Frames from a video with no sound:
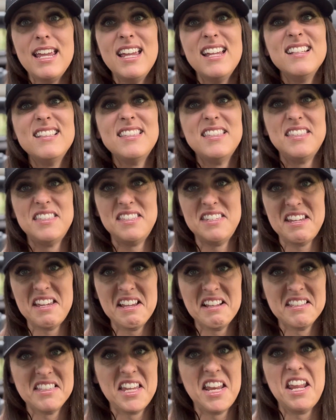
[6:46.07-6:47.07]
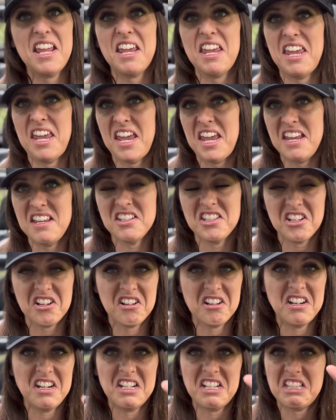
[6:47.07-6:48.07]
it sticks and it cakes
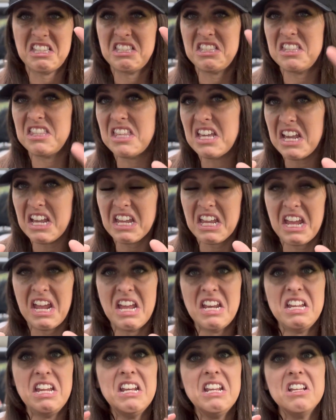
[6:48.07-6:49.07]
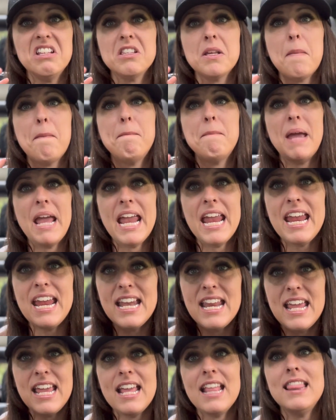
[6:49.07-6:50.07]
on and it's thick and it is a
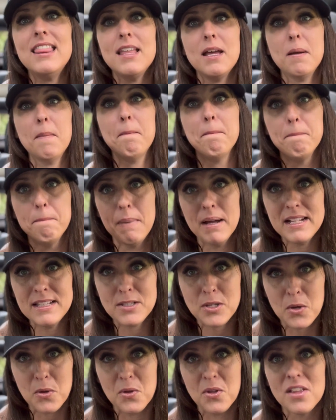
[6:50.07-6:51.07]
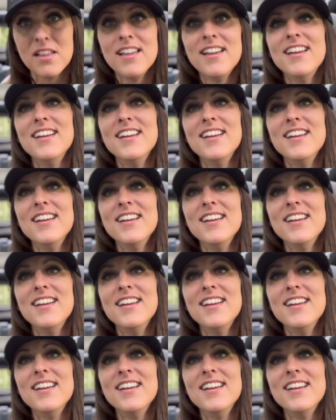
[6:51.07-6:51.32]
pain in the butthole